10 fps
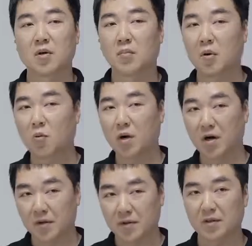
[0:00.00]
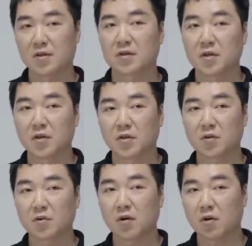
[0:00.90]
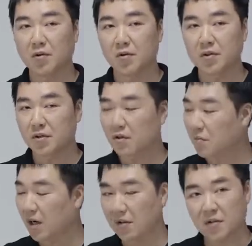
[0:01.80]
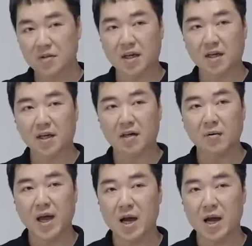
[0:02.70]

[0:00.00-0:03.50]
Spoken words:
For one, you no longer need to bother stacking up